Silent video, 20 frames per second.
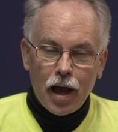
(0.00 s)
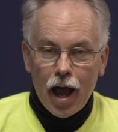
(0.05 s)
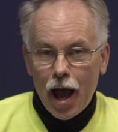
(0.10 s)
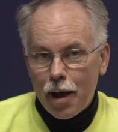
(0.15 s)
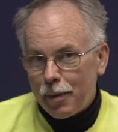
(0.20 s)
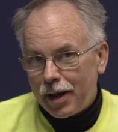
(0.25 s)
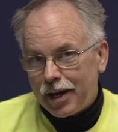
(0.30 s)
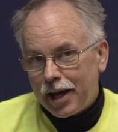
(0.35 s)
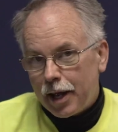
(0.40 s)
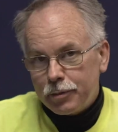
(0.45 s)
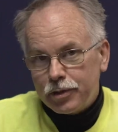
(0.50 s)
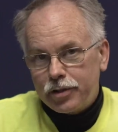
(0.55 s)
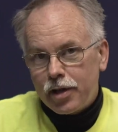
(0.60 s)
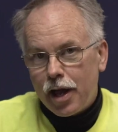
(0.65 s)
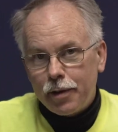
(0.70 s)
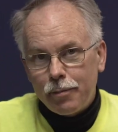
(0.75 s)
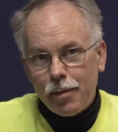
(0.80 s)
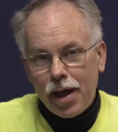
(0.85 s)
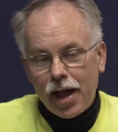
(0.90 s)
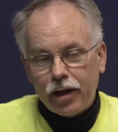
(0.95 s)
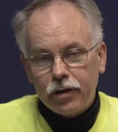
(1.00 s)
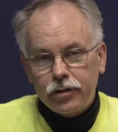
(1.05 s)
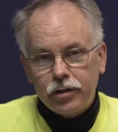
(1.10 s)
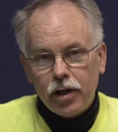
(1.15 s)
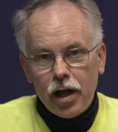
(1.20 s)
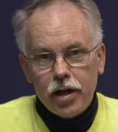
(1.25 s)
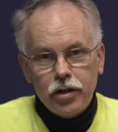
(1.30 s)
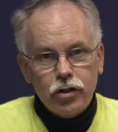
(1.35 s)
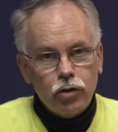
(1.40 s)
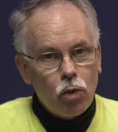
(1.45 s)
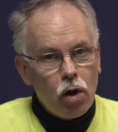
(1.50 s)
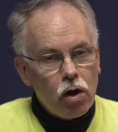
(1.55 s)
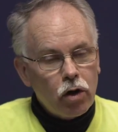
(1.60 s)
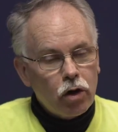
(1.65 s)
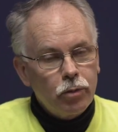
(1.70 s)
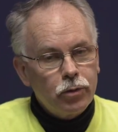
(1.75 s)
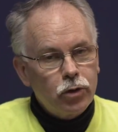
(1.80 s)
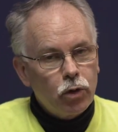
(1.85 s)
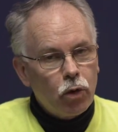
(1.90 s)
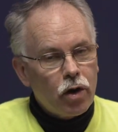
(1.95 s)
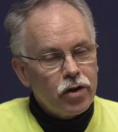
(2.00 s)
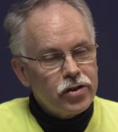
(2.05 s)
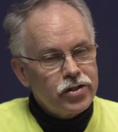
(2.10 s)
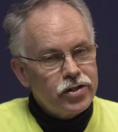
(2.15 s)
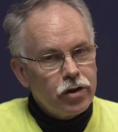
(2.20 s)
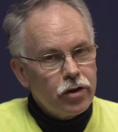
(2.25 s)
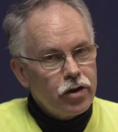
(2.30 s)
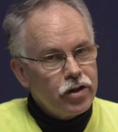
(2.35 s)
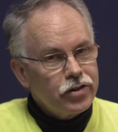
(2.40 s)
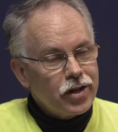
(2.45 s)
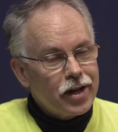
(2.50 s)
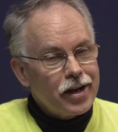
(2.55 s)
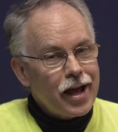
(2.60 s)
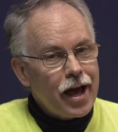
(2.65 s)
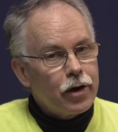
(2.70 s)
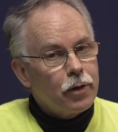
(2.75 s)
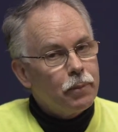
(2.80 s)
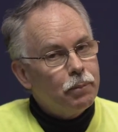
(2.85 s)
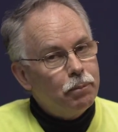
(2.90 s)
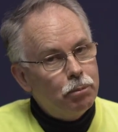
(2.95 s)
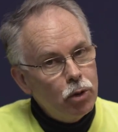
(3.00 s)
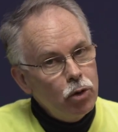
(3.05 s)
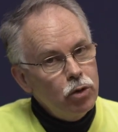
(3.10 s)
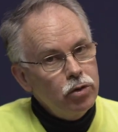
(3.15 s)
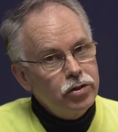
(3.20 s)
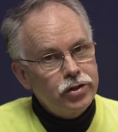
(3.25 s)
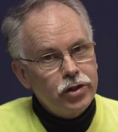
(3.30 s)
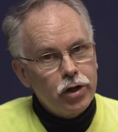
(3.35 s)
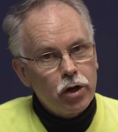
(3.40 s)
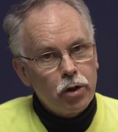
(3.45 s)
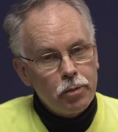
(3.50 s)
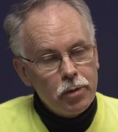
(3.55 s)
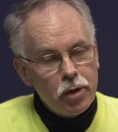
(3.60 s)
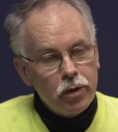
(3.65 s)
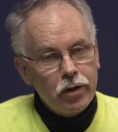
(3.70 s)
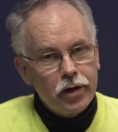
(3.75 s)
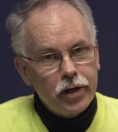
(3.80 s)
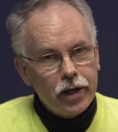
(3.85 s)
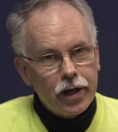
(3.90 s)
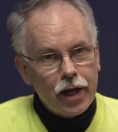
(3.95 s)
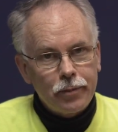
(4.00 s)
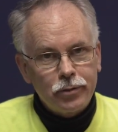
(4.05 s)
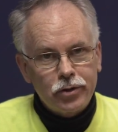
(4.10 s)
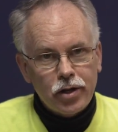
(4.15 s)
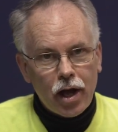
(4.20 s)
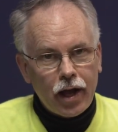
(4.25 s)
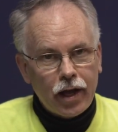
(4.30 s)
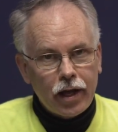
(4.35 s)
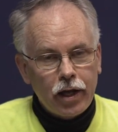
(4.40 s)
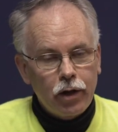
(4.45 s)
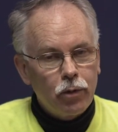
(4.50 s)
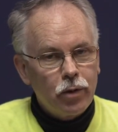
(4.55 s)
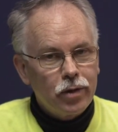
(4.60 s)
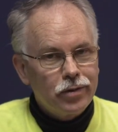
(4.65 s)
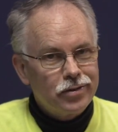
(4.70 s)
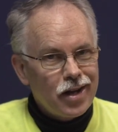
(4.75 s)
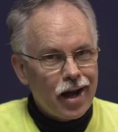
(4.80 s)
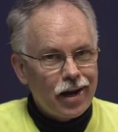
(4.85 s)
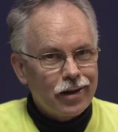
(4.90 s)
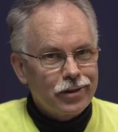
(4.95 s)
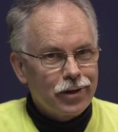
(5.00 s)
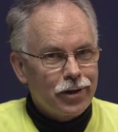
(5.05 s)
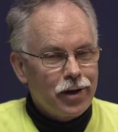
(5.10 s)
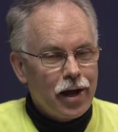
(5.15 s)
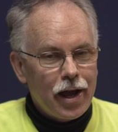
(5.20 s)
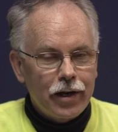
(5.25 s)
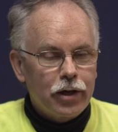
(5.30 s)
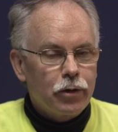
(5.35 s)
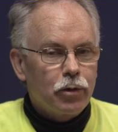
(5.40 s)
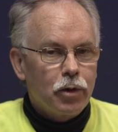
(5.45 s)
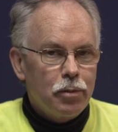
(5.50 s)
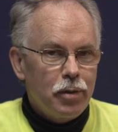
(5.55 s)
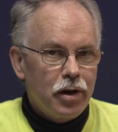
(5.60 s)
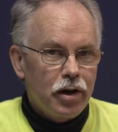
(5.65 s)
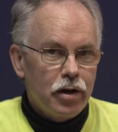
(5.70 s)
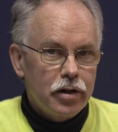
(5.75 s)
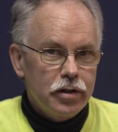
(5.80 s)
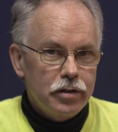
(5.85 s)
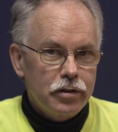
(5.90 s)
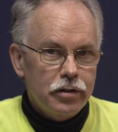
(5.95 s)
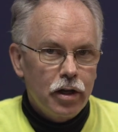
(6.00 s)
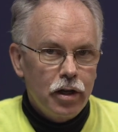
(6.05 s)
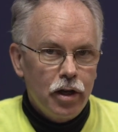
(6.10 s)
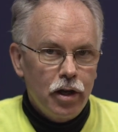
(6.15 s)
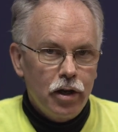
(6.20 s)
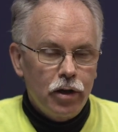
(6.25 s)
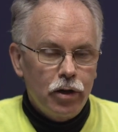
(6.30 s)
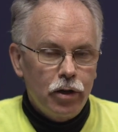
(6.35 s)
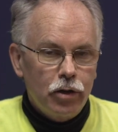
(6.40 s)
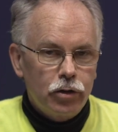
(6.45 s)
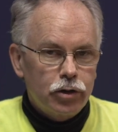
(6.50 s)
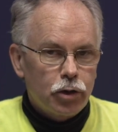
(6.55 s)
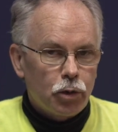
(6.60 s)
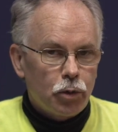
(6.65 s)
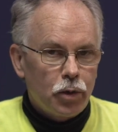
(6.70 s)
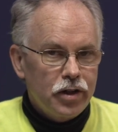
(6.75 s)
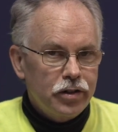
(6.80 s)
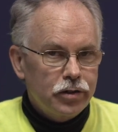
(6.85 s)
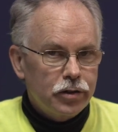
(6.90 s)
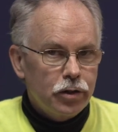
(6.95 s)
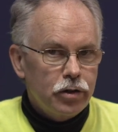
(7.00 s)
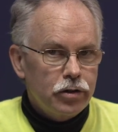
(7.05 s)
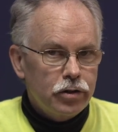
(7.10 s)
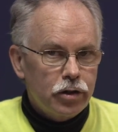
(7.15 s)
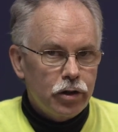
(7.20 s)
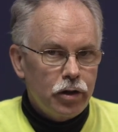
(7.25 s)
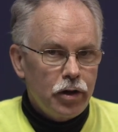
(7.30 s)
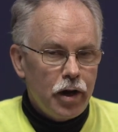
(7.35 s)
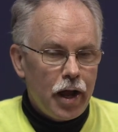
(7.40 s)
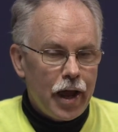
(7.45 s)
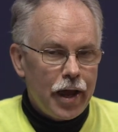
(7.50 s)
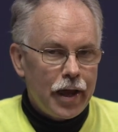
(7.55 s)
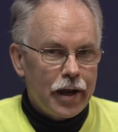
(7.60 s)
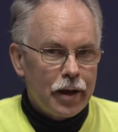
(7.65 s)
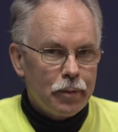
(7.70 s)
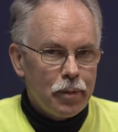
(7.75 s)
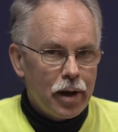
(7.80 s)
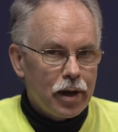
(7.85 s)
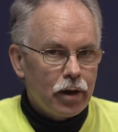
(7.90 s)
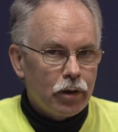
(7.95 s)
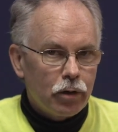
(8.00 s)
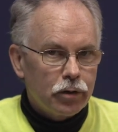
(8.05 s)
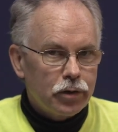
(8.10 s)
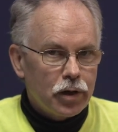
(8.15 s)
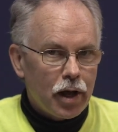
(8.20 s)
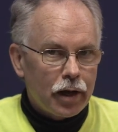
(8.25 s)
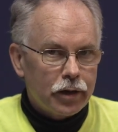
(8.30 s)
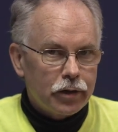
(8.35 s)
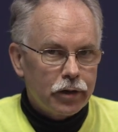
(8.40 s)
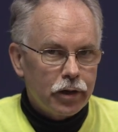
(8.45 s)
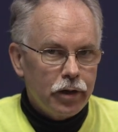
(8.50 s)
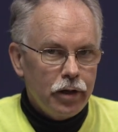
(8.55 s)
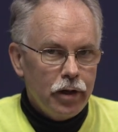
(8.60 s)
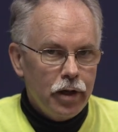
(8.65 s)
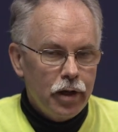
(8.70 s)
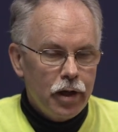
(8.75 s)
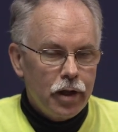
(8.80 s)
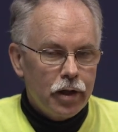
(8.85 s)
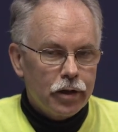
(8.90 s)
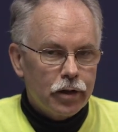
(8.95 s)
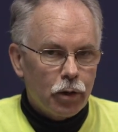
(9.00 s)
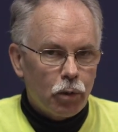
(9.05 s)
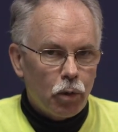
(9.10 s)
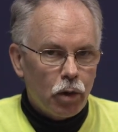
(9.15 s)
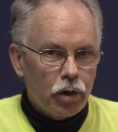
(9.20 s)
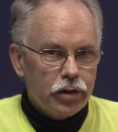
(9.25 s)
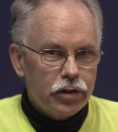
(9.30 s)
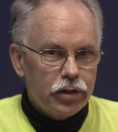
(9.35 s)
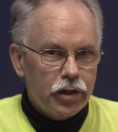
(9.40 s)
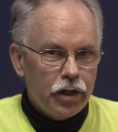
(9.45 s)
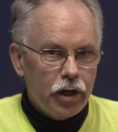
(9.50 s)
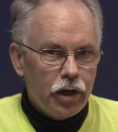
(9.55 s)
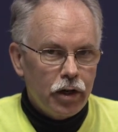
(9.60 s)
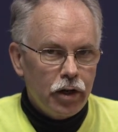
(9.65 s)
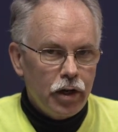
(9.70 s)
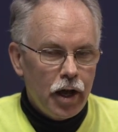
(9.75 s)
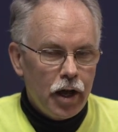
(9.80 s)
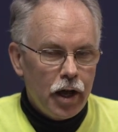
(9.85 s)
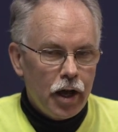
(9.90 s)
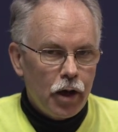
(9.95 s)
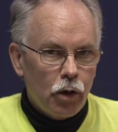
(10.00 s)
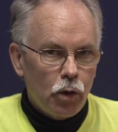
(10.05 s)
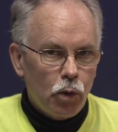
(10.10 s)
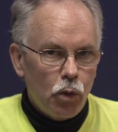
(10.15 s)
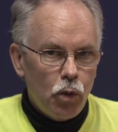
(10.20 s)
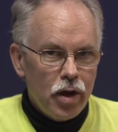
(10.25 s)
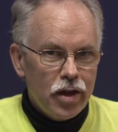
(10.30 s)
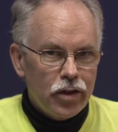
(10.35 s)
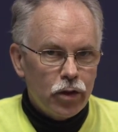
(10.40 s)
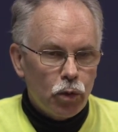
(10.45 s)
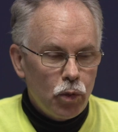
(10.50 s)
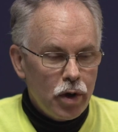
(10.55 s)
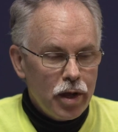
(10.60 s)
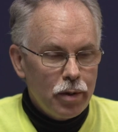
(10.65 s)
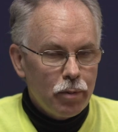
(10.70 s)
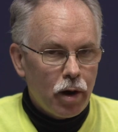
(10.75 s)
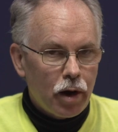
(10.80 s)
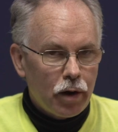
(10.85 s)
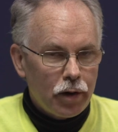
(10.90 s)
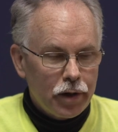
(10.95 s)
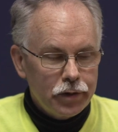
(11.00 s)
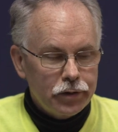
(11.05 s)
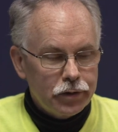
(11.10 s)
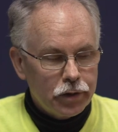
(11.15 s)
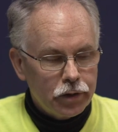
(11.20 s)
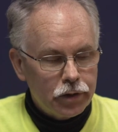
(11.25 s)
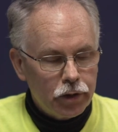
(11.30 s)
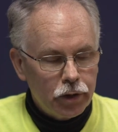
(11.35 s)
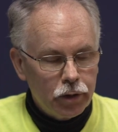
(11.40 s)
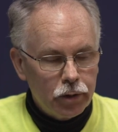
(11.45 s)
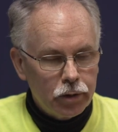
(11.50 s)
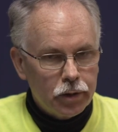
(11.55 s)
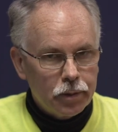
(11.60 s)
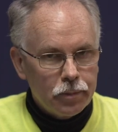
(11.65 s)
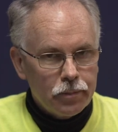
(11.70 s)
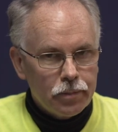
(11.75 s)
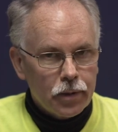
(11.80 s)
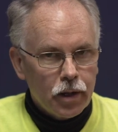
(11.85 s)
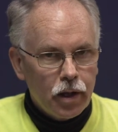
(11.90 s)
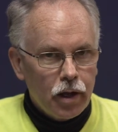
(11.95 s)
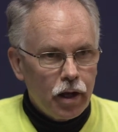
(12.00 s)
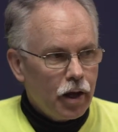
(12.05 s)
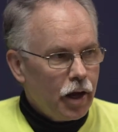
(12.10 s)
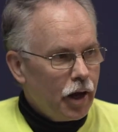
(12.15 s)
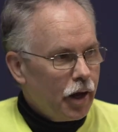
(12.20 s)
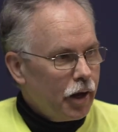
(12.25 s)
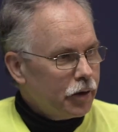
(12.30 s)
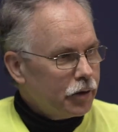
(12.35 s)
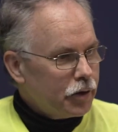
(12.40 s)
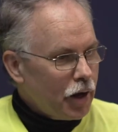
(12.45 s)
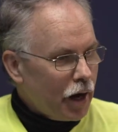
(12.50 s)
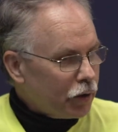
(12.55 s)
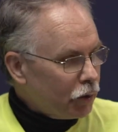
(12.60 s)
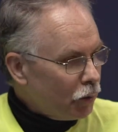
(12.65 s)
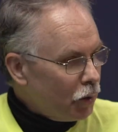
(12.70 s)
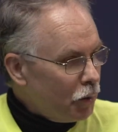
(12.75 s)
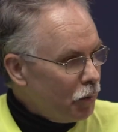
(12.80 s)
Hi, my name is Don McIntosh. Welcome to our series on how to boost your immunity. I'm talking with Dr. Eddie Ramirez, who's a researcher and a medical doctor that works here with Weimar Institute. Dr.